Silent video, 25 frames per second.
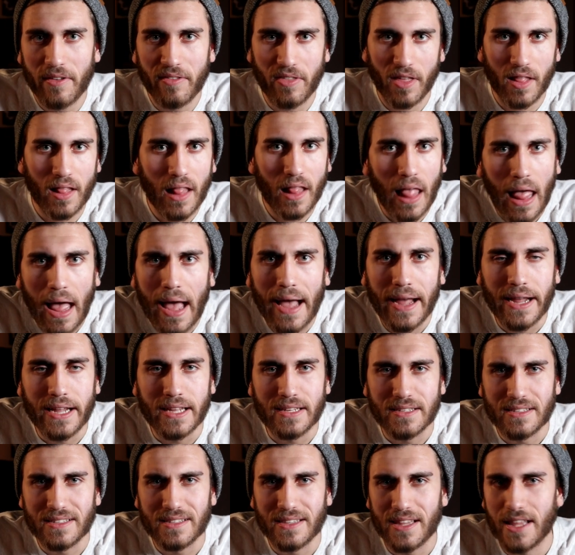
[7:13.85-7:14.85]
the
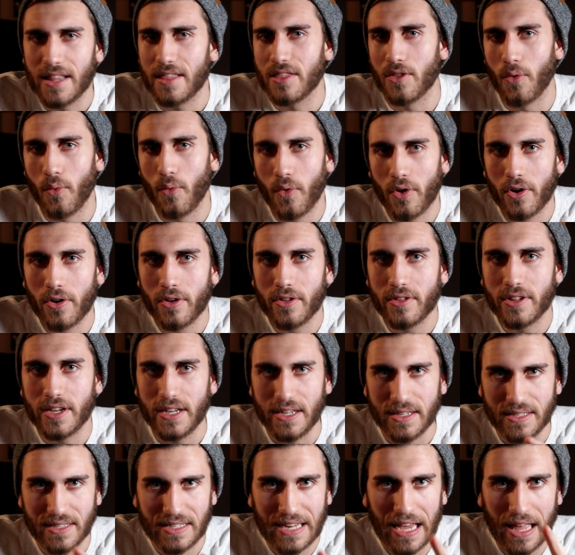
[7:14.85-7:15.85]
lies that the world
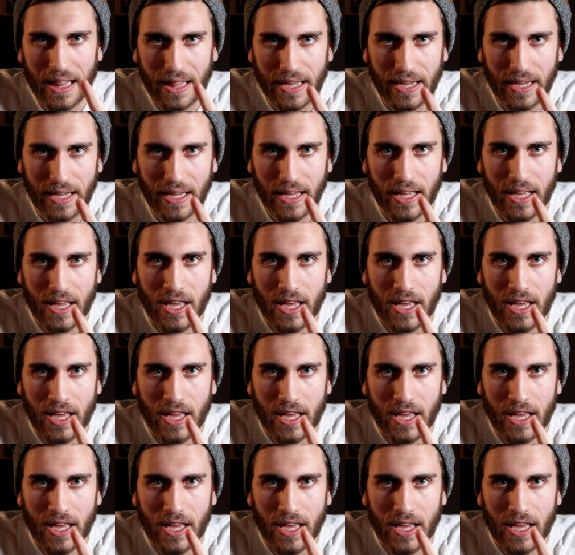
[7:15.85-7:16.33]
is telling